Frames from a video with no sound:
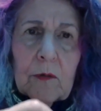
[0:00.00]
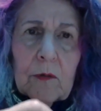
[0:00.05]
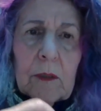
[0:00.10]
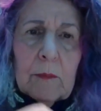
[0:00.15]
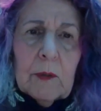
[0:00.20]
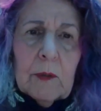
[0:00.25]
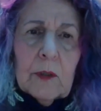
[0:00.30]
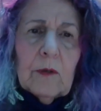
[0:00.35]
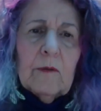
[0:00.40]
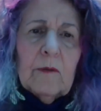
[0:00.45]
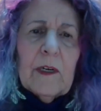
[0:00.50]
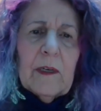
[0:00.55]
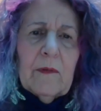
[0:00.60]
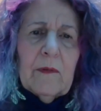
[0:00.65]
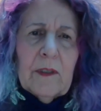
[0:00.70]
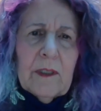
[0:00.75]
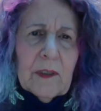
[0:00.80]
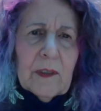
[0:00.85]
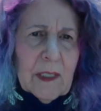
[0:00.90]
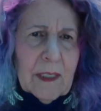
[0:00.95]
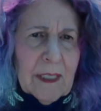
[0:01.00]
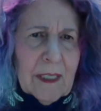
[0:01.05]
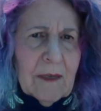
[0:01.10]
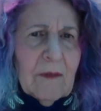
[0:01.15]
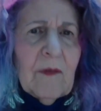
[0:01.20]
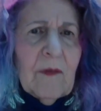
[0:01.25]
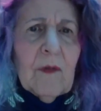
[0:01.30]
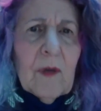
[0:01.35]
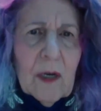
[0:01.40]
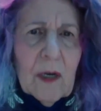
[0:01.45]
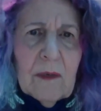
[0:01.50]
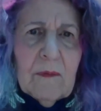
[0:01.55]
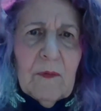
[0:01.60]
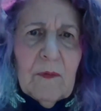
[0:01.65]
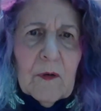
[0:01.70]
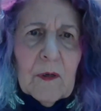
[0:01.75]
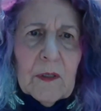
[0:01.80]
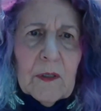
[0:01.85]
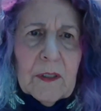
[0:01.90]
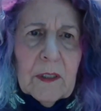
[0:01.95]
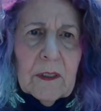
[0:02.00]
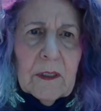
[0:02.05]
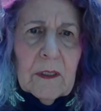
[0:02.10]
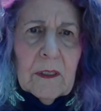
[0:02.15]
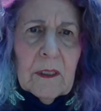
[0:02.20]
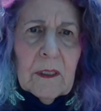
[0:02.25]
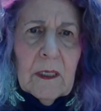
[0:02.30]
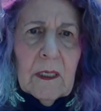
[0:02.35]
as a trauma survivor, does it give you comfort?